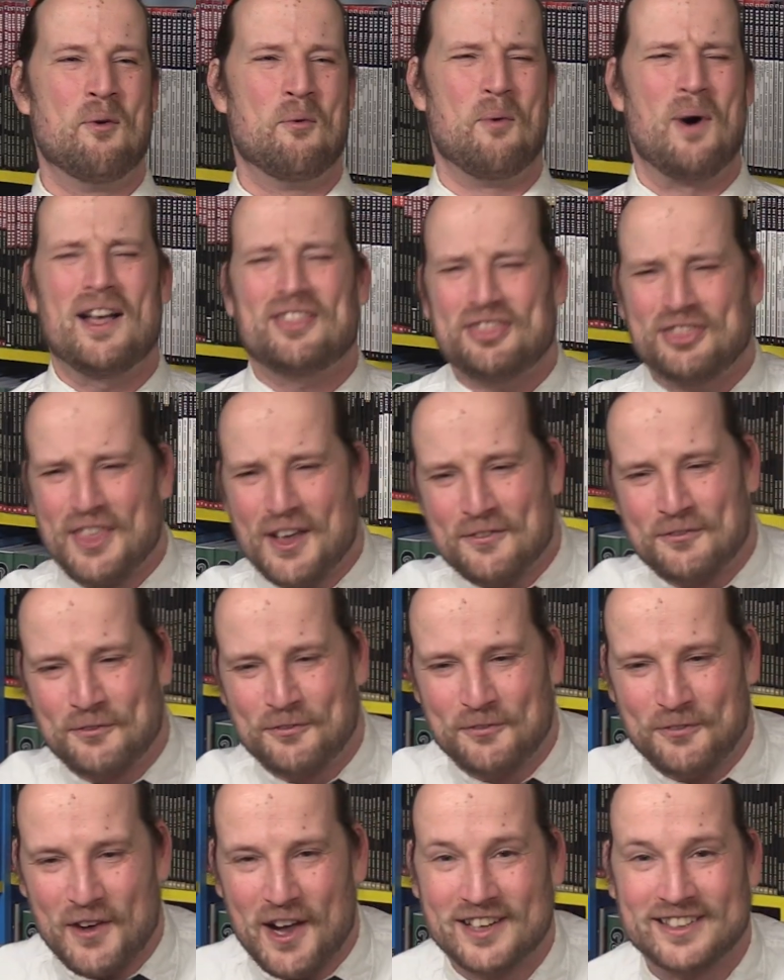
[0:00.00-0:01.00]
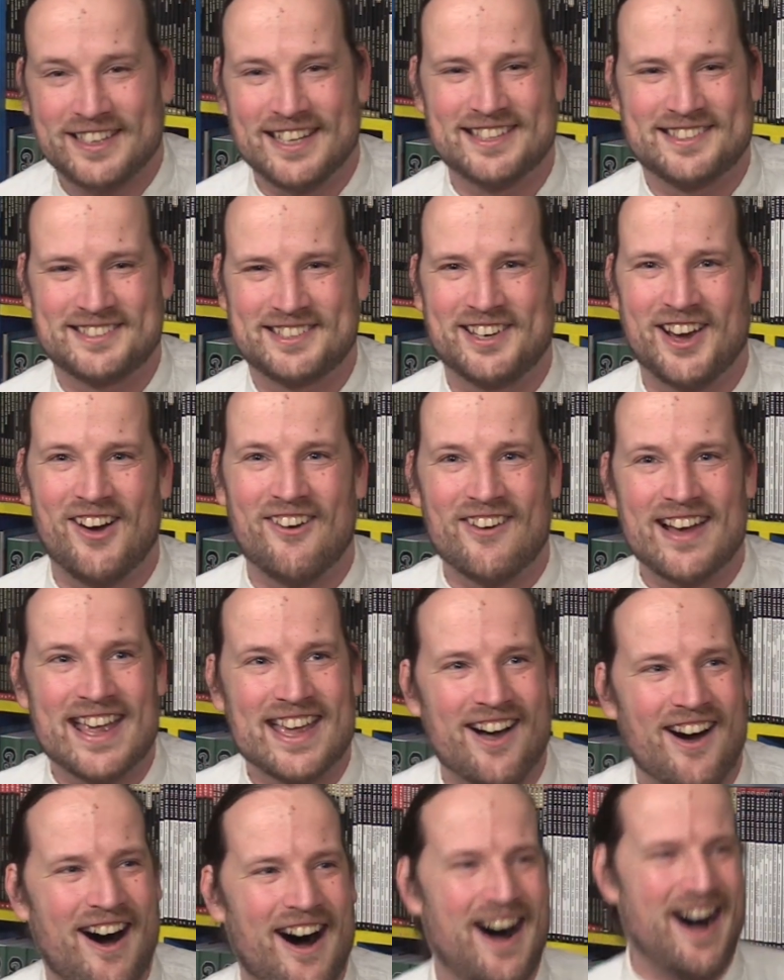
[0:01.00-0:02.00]
what the
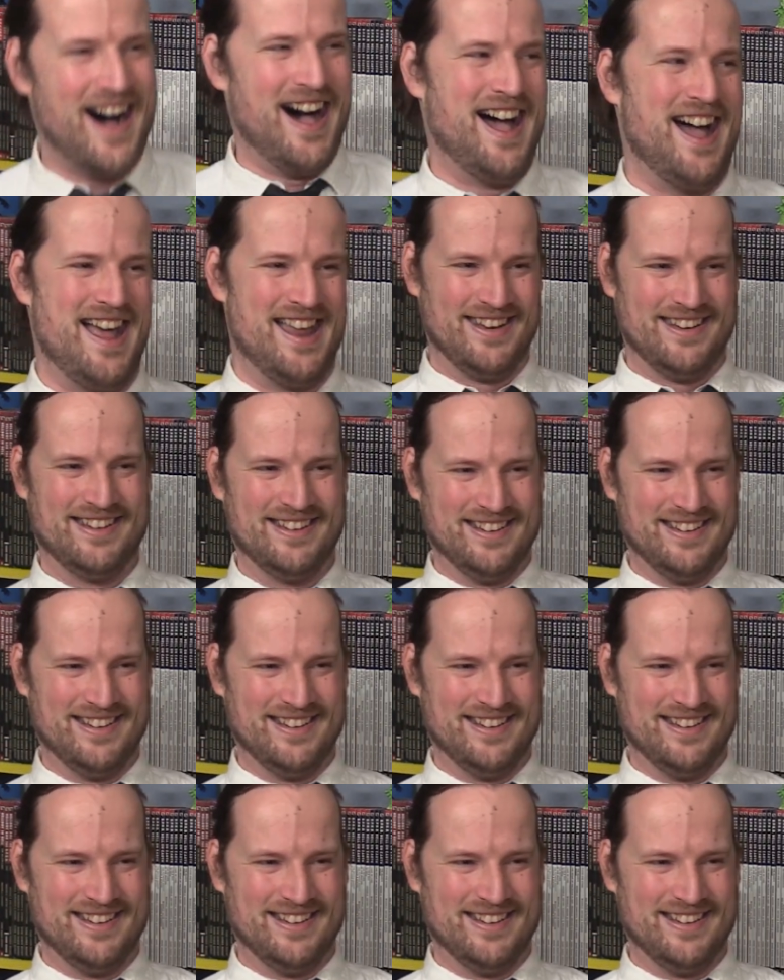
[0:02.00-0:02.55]
going on?